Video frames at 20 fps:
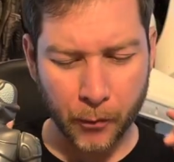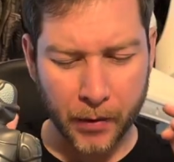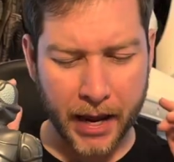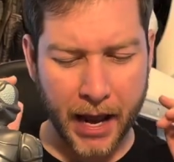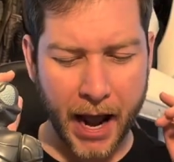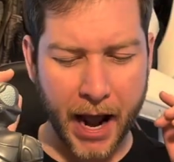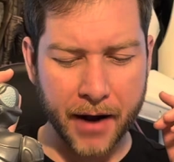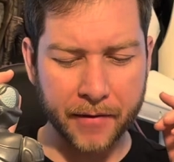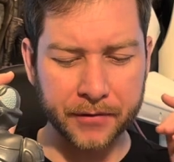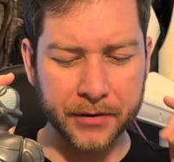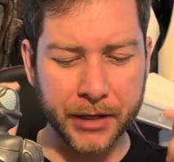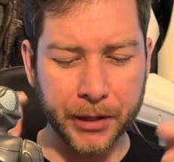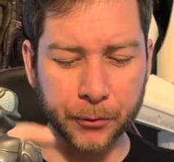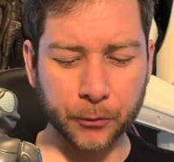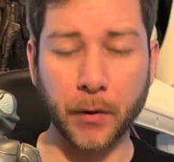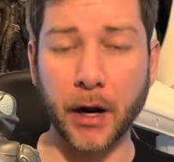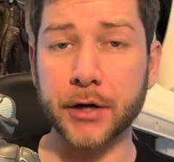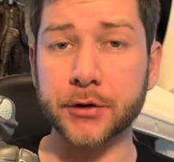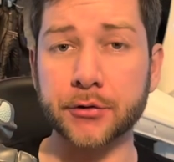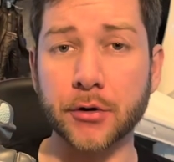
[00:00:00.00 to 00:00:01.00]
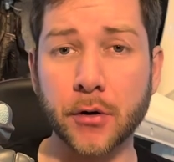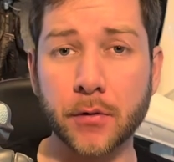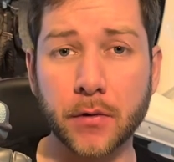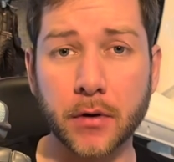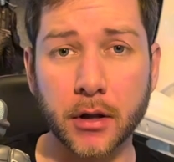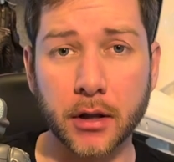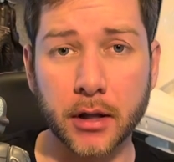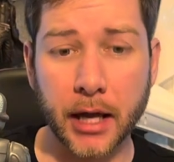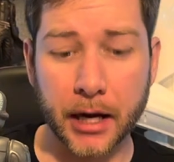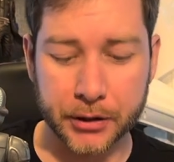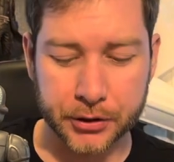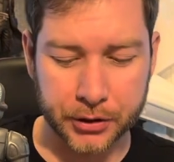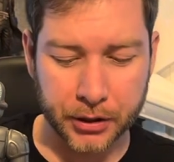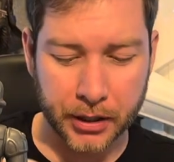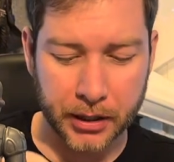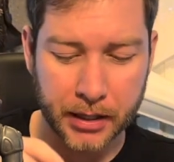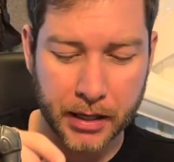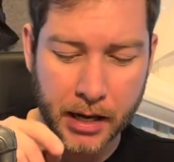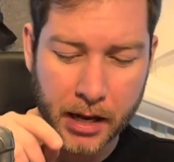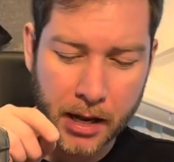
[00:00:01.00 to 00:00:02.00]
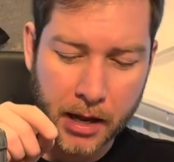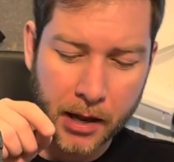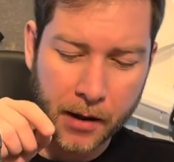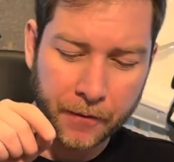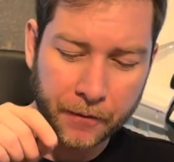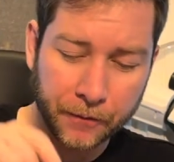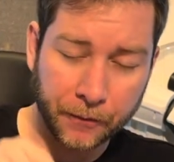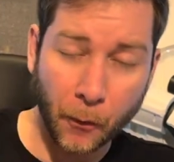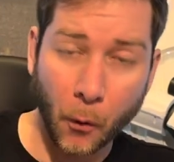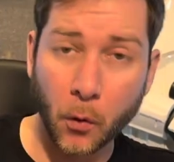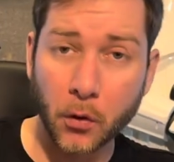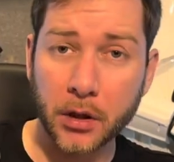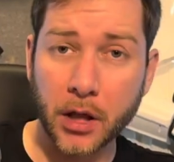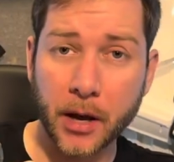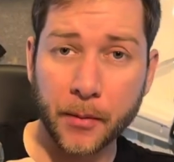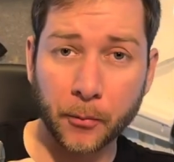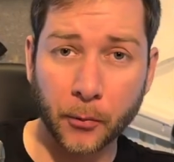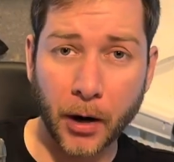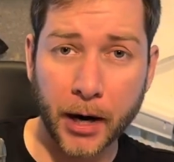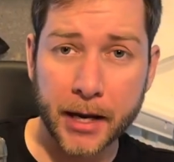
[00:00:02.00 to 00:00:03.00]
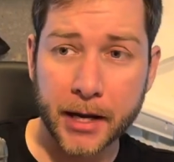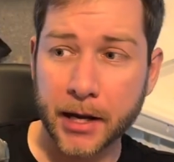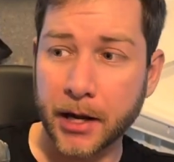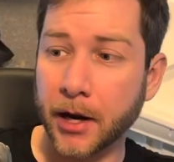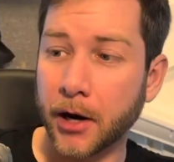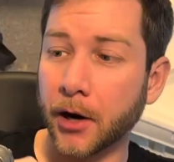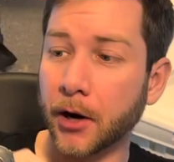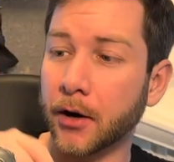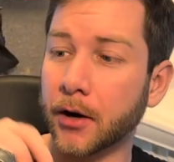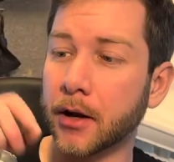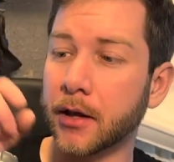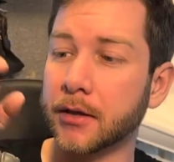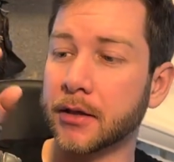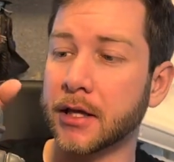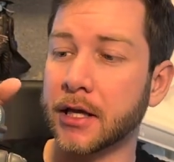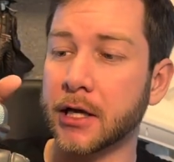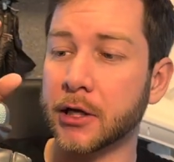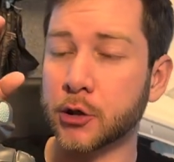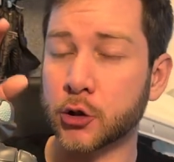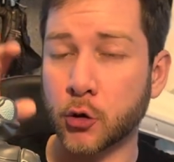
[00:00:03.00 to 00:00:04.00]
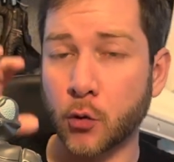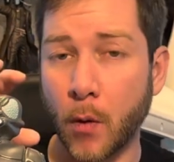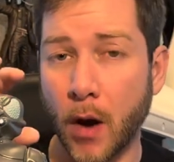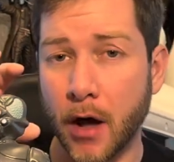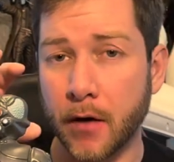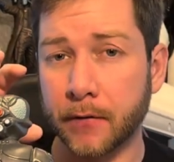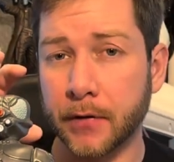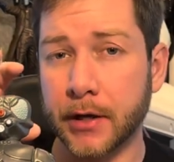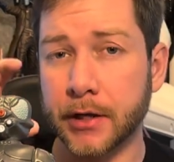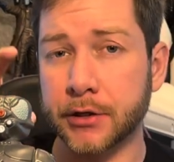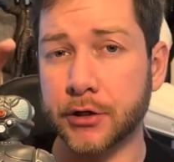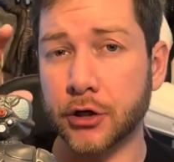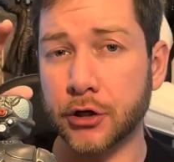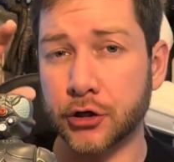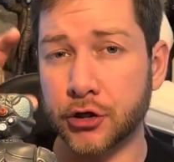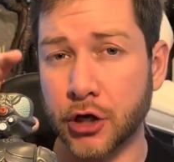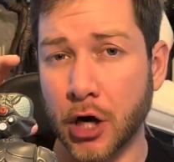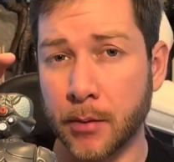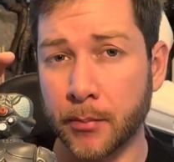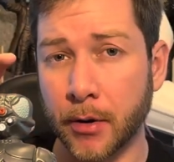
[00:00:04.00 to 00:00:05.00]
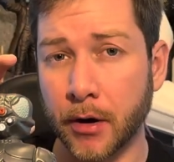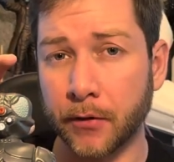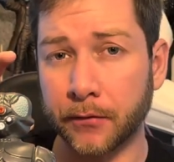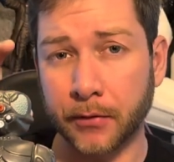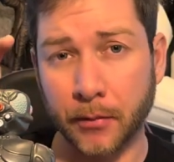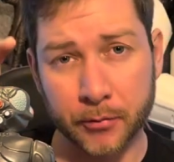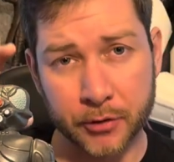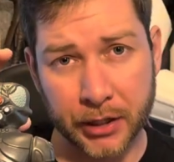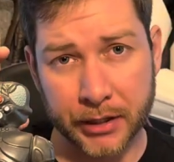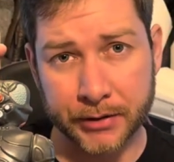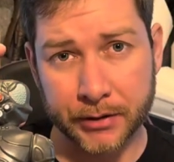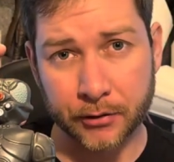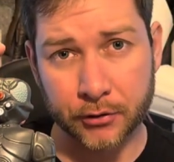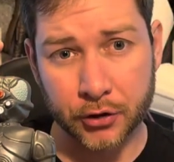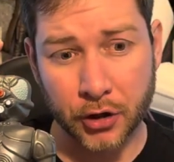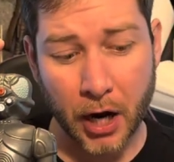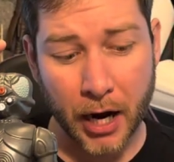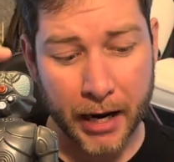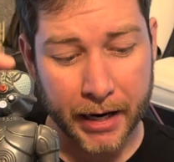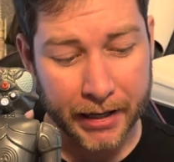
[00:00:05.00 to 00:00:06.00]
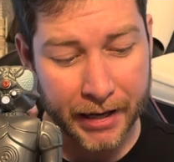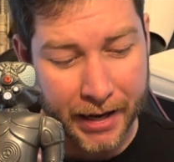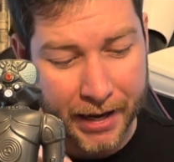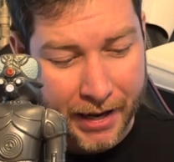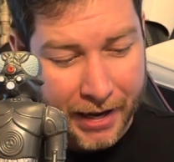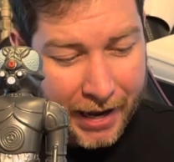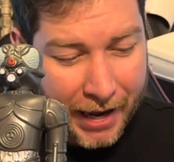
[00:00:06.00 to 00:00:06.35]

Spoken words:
We have the Retro Collection Forlum right here, the 12-inch Jumbo from Gentle Giant,